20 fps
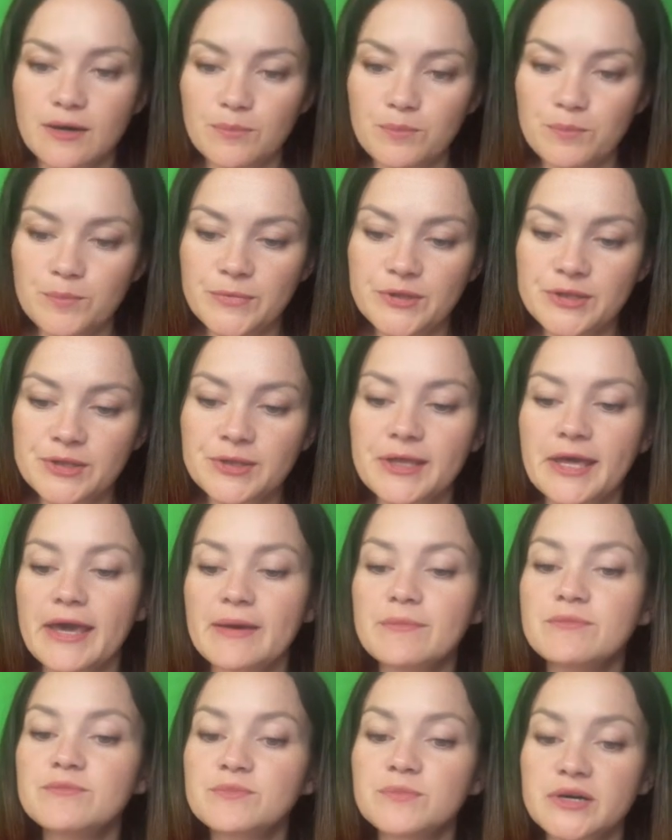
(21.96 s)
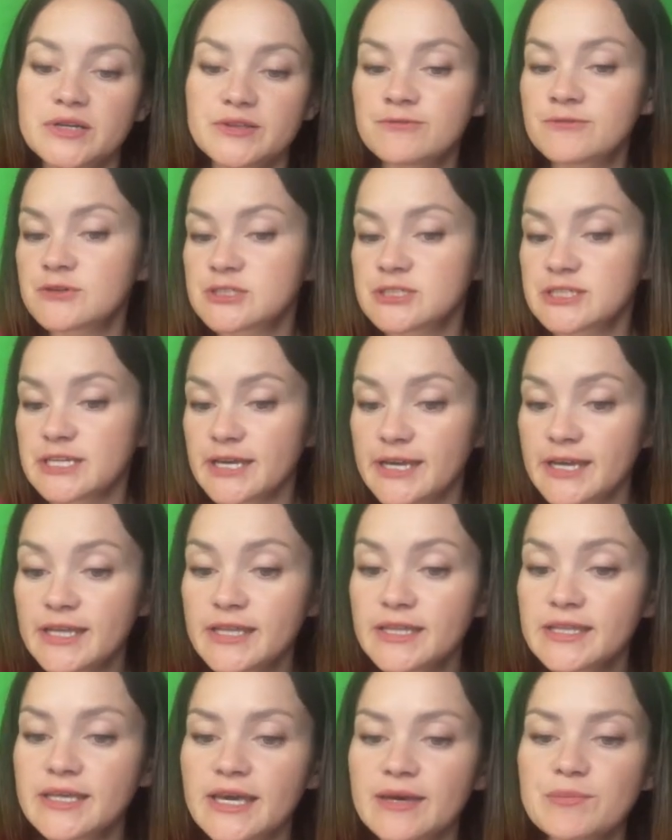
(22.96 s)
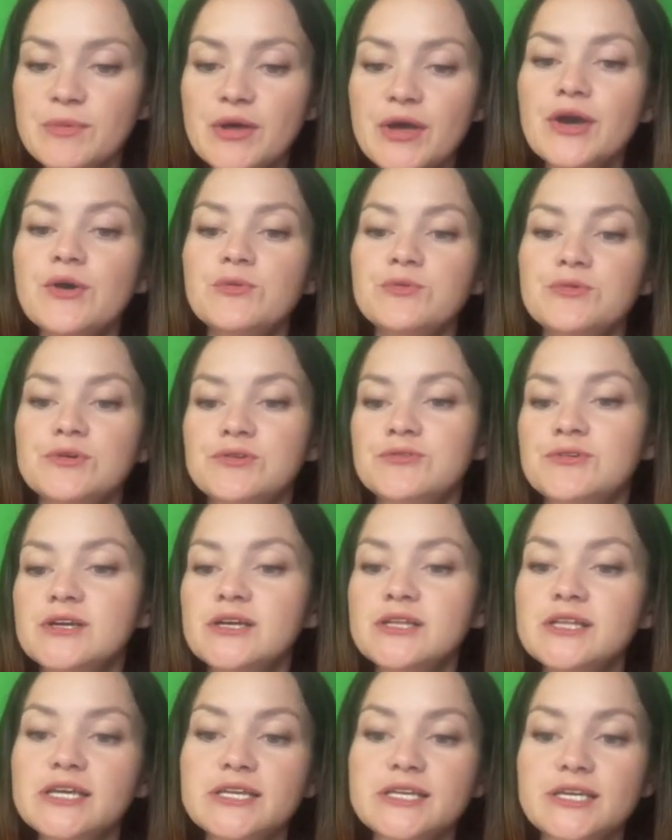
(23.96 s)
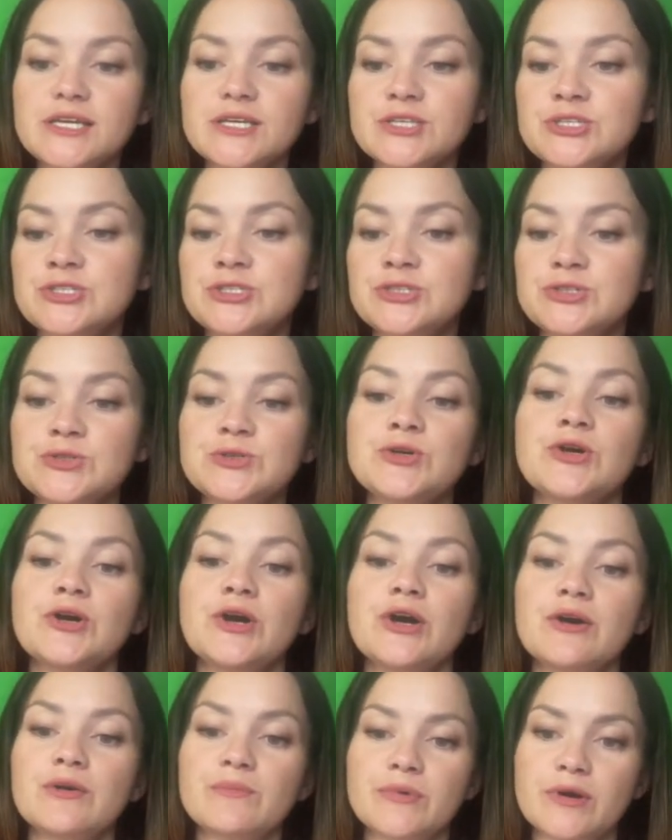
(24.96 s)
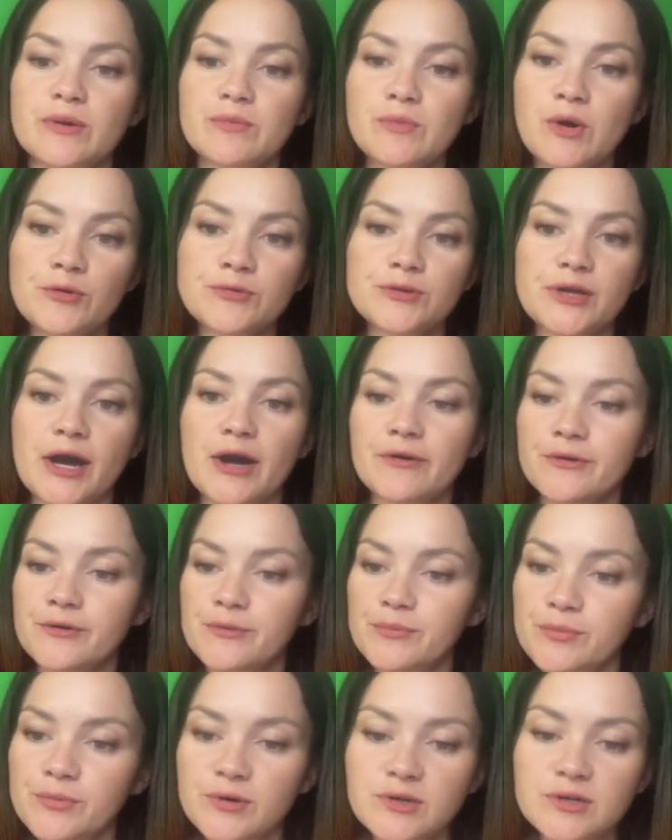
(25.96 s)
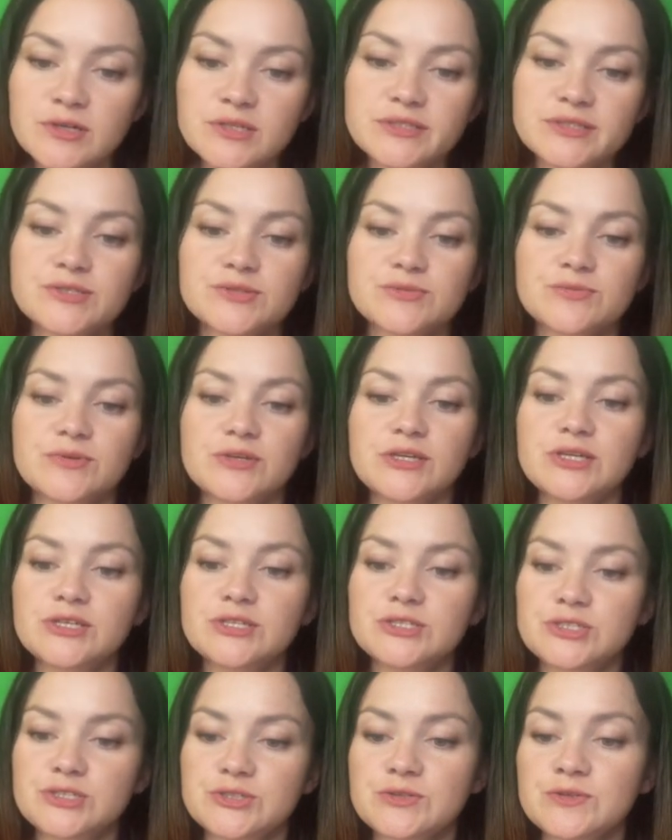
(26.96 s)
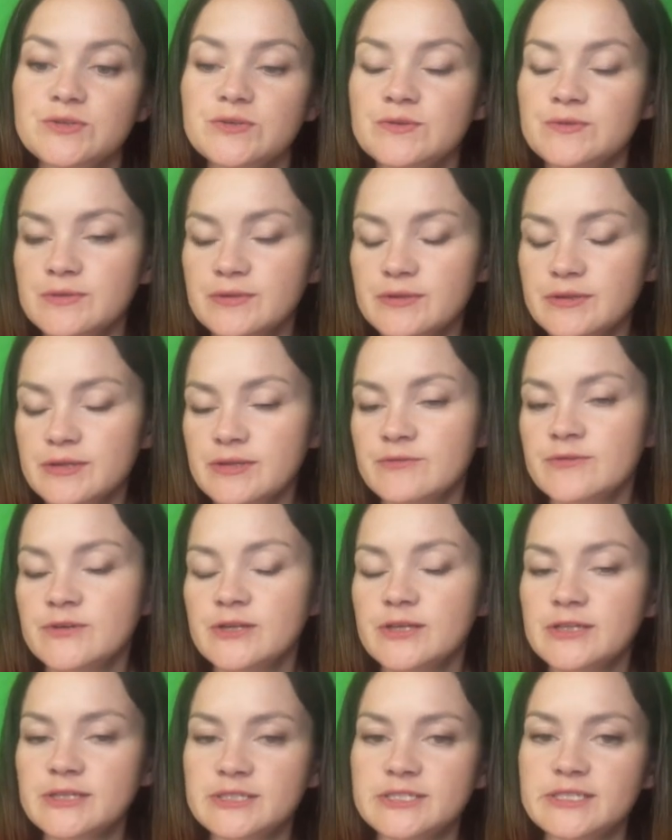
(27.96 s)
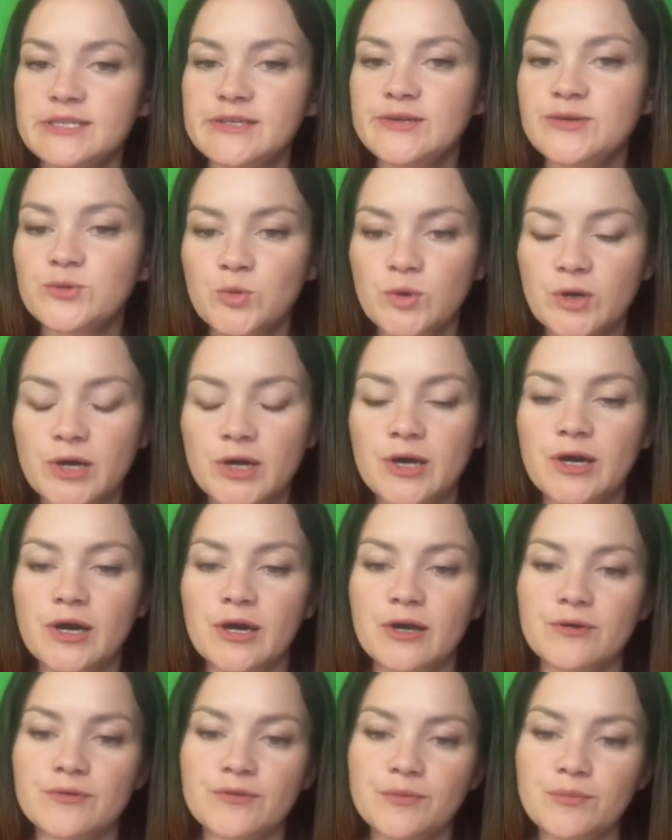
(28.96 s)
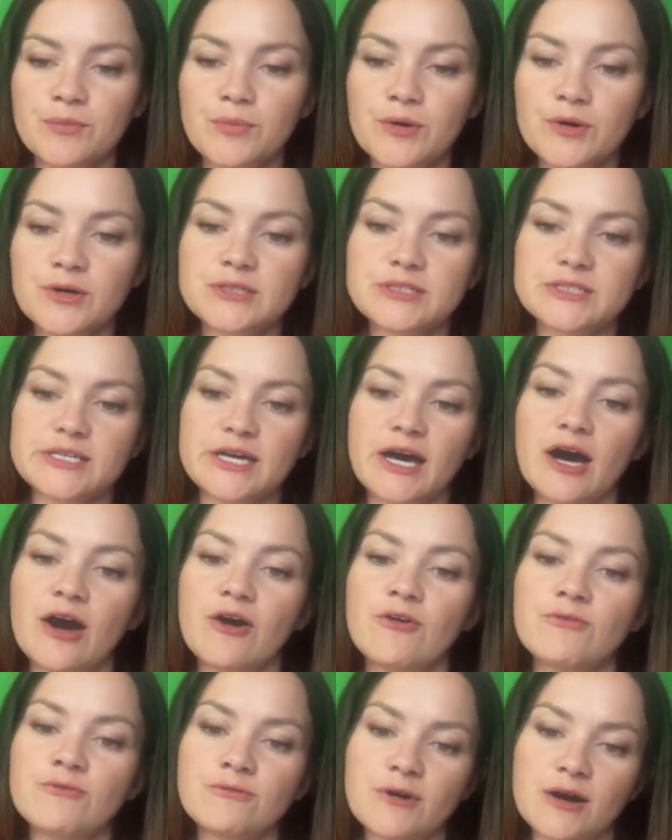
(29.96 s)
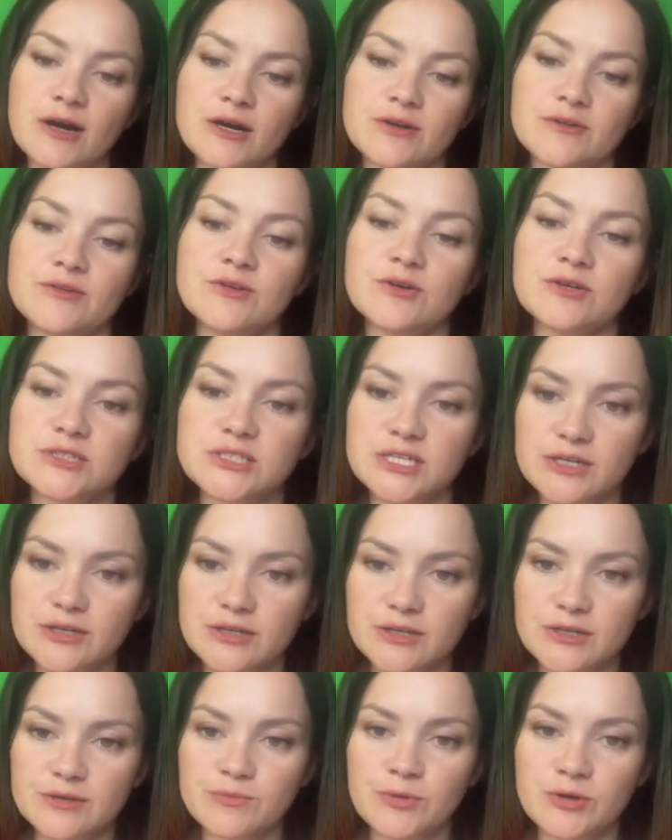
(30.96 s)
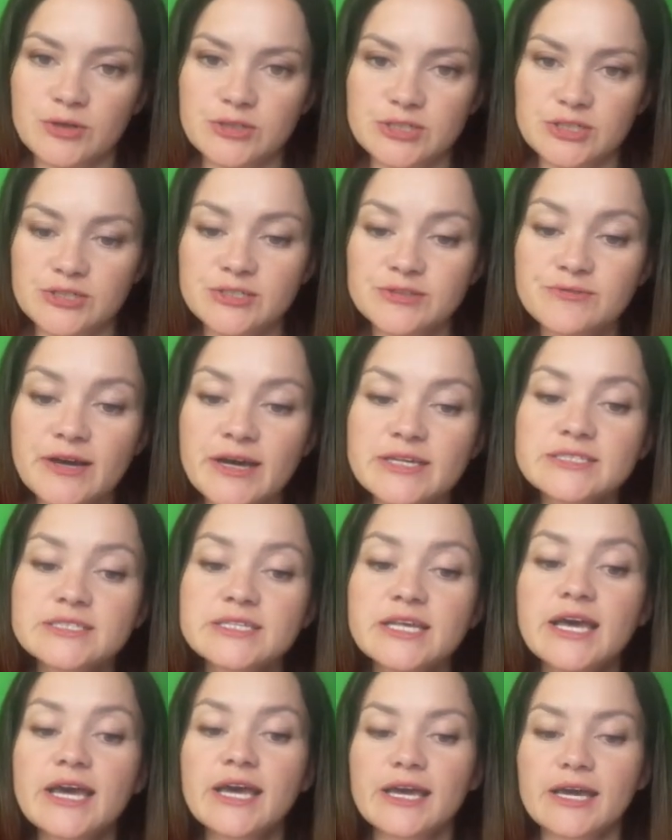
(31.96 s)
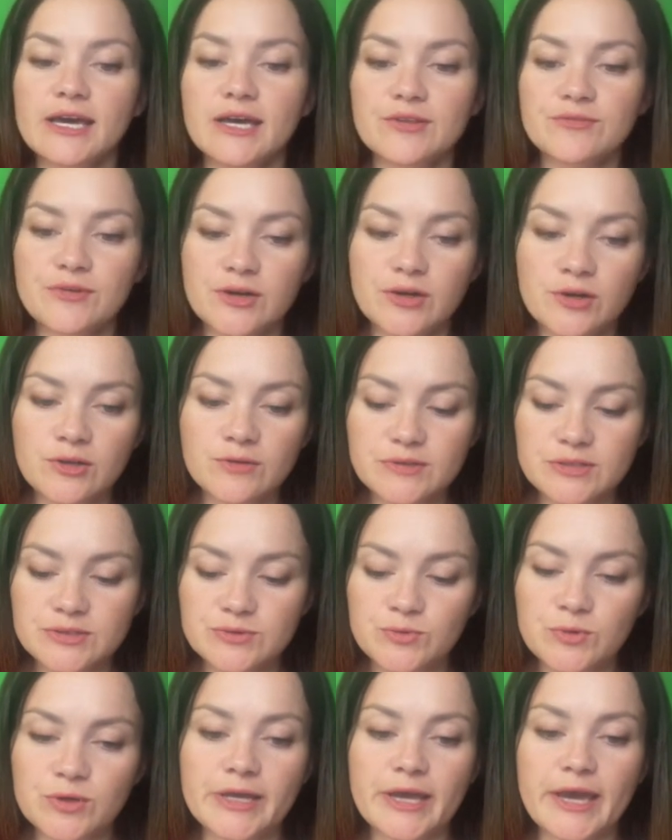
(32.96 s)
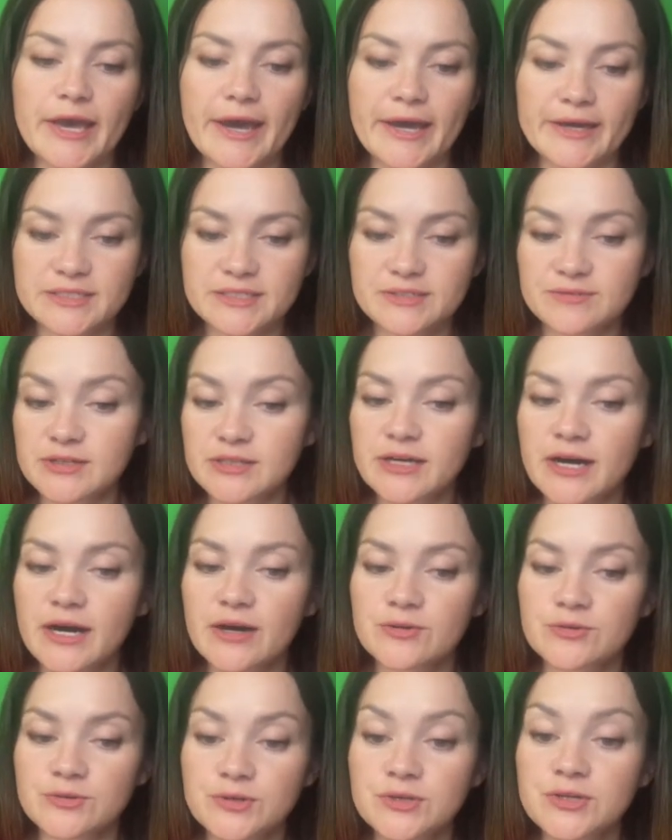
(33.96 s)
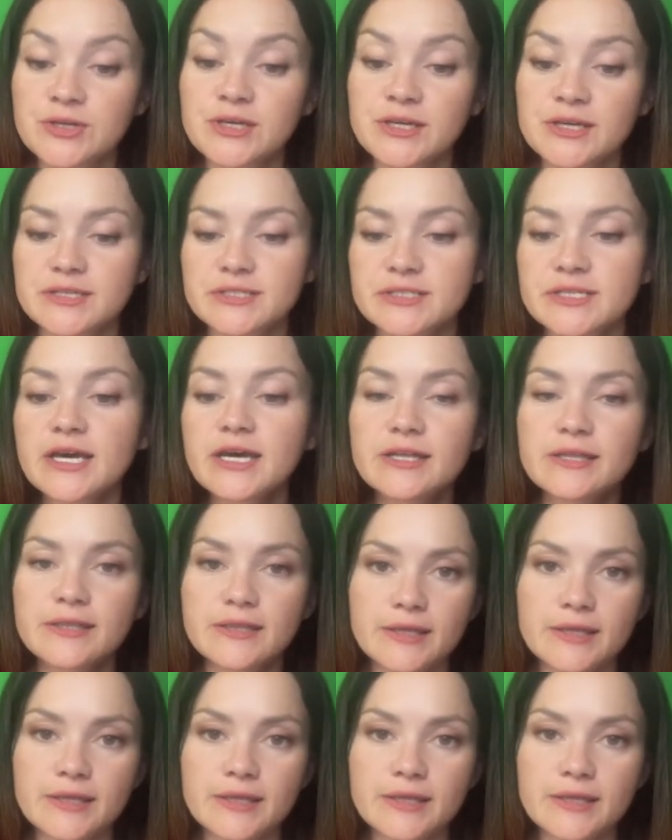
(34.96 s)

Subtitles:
middle game. But for the end game, we really need to promote our pawns. We need to really see where are the pawns, how far those pawns are advanced, and we always want to activate our kings.